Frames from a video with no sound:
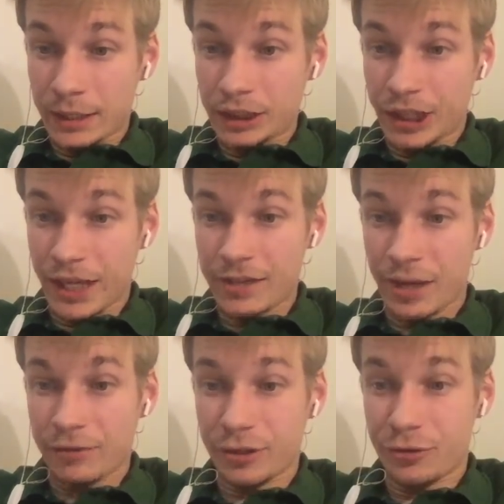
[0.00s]
chance
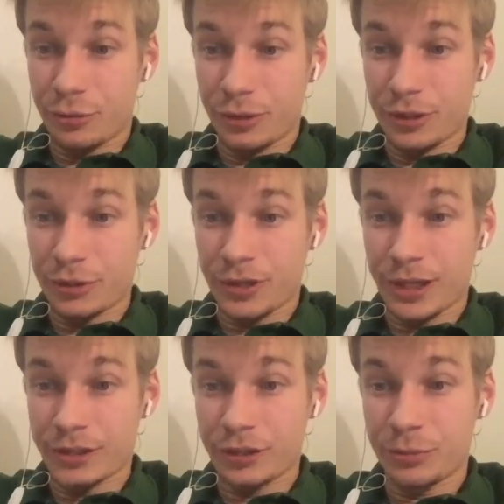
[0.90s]
after 30 to
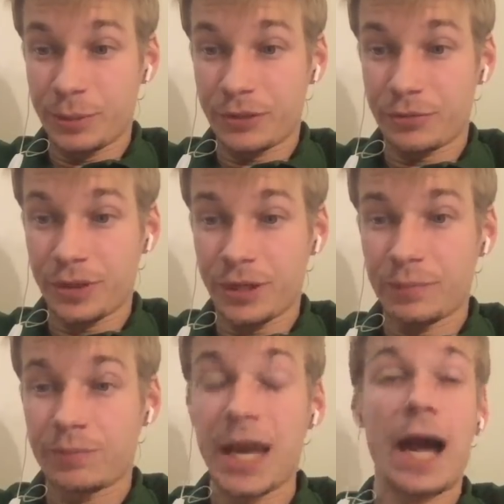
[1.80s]
get into Big 3?
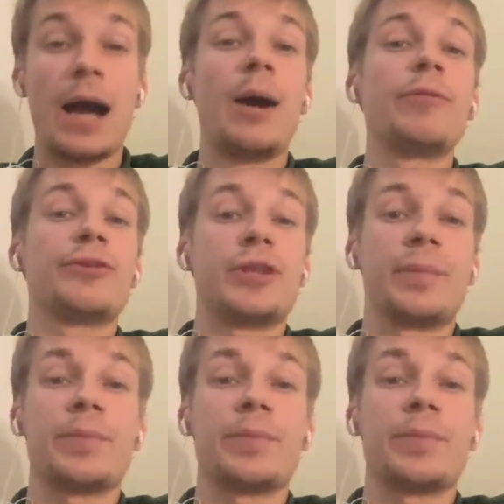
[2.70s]
Yeah, obviously.